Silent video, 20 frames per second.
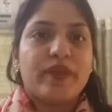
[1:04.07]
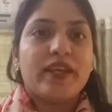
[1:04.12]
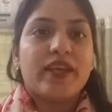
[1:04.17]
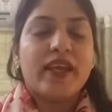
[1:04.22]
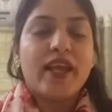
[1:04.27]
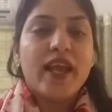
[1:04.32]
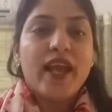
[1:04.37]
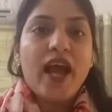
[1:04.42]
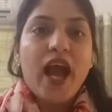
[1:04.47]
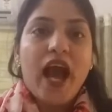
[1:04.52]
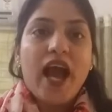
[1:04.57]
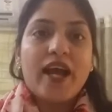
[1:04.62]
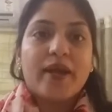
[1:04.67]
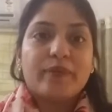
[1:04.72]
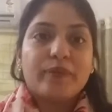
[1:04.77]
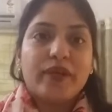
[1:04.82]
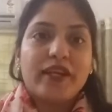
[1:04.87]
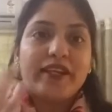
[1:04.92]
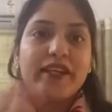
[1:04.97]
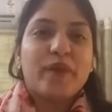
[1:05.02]
me, I
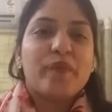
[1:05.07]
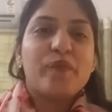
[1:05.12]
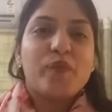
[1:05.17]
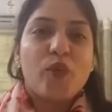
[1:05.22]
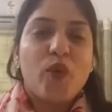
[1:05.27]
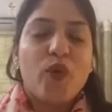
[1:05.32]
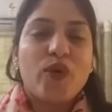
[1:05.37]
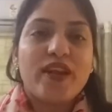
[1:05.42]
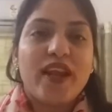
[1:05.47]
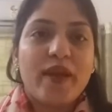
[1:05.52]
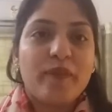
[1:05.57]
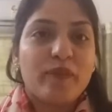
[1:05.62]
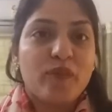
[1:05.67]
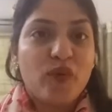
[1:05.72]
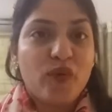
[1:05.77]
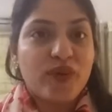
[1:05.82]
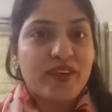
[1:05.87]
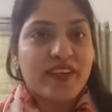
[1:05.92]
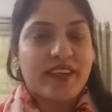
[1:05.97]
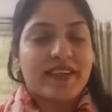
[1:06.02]
am getting more and
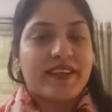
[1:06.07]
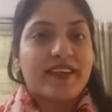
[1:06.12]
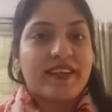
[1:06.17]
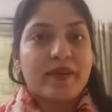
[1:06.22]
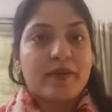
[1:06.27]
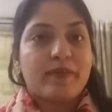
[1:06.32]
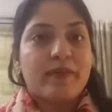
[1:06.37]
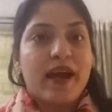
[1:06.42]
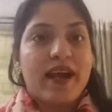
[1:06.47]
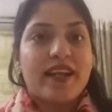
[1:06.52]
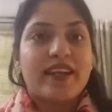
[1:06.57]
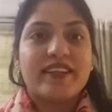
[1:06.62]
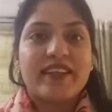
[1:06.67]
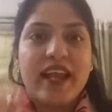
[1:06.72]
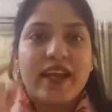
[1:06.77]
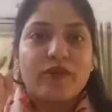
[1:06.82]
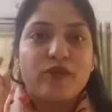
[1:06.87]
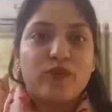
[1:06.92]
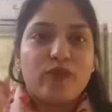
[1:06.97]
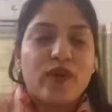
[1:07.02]
more determined
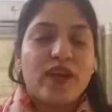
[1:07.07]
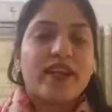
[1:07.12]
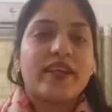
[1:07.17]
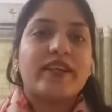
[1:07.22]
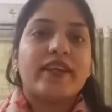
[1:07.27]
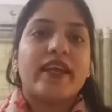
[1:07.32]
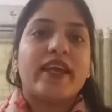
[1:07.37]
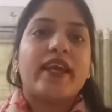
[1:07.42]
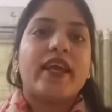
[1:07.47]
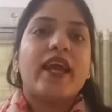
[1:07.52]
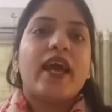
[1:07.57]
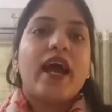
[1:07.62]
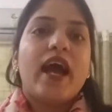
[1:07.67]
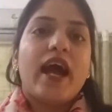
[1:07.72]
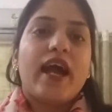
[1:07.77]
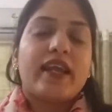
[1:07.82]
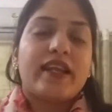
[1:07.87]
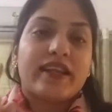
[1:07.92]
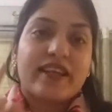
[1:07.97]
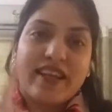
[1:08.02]
that one day
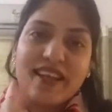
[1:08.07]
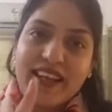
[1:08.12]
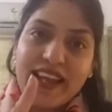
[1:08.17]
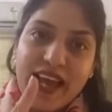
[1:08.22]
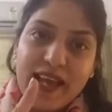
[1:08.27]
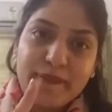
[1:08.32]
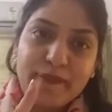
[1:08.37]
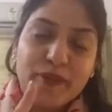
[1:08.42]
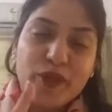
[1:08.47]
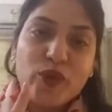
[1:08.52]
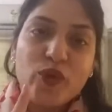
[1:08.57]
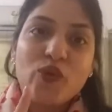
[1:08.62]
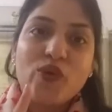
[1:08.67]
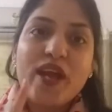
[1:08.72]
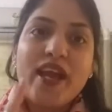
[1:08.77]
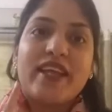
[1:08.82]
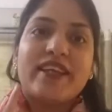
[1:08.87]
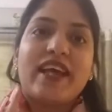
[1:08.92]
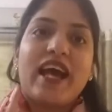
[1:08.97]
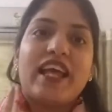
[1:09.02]
I'll climb you
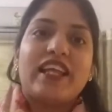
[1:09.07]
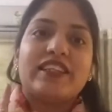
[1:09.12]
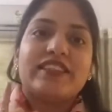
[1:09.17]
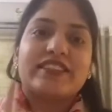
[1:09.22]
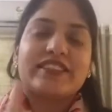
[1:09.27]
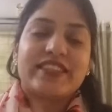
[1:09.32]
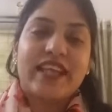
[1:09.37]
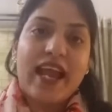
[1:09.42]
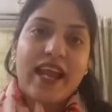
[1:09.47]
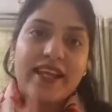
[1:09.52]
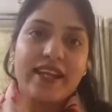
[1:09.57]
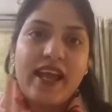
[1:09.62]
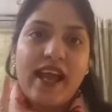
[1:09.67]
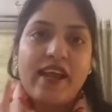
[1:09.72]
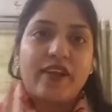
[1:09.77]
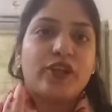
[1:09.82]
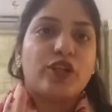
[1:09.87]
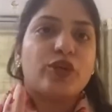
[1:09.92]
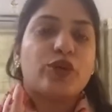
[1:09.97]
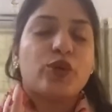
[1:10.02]
and I'll stand
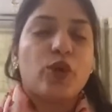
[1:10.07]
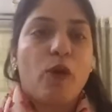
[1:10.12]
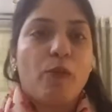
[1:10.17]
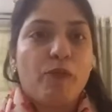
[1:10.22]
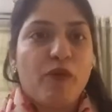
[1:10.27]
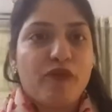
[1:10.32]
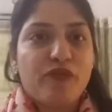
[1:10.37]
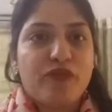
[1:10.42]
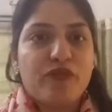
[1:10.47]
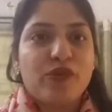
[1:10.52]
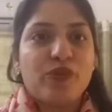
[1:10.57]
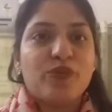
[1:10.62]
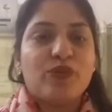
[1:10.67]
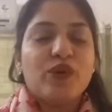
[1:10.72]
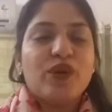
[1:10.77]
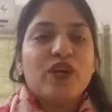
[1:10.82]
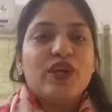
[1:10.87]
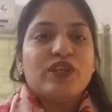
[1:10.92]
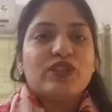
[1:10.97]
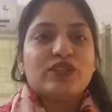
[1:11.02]
at the top of
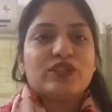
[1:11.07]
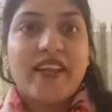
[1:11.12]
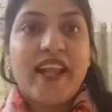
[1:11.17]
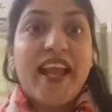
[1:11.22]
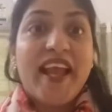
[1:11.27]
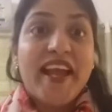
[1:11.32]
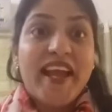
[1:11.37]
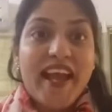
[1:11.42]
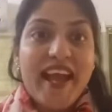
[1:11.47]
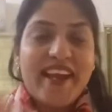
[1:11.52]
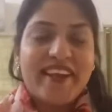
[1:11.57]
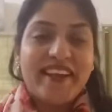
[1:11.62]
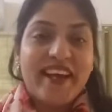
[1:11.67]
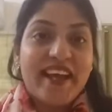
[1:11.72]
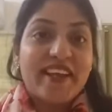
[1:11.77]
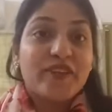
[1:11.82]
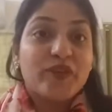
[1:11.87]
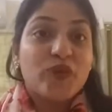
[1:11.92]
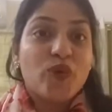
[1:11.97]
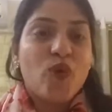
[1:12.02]
you. And
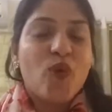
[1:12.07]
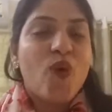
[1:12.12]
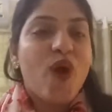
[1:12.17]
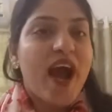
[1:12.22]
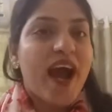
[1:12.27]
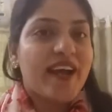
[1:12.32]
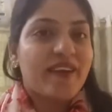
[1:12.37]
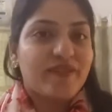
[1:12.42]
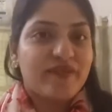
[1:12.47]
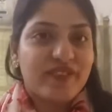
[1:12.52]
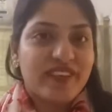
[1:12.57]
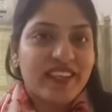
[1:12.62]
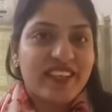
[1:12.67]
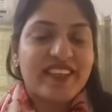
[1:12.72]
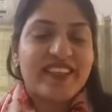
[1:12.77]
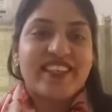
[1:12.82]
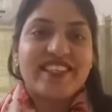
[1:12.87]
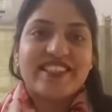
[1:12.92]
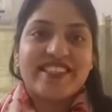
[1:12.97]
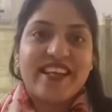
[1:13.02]
I know I will,
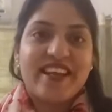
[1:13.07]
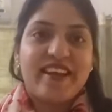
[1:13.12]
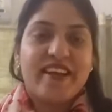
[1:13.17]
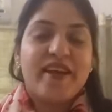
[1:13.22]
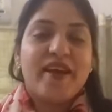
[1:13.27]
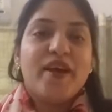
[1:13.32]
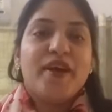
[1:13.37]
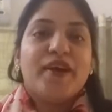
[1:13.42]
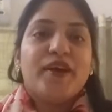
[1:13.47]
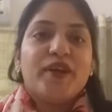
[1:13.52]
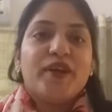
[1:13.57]
he said.